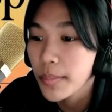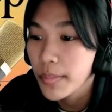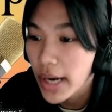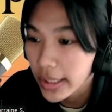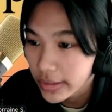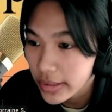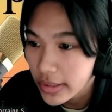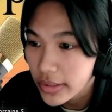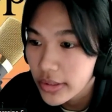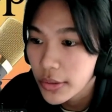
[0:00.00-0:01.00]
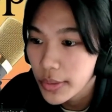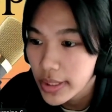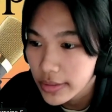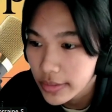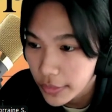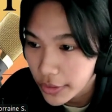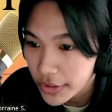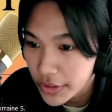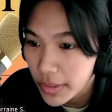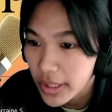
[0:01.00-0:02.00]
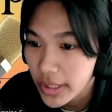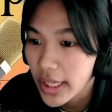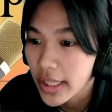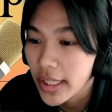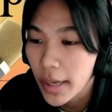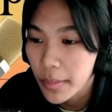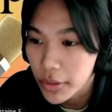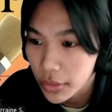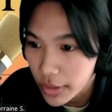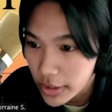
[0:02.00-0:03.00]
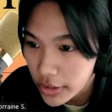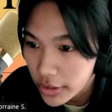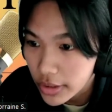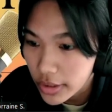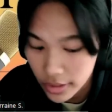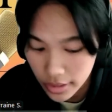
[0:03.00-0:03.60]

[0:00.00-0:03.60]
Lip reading: practice, reinforcement, and habituation.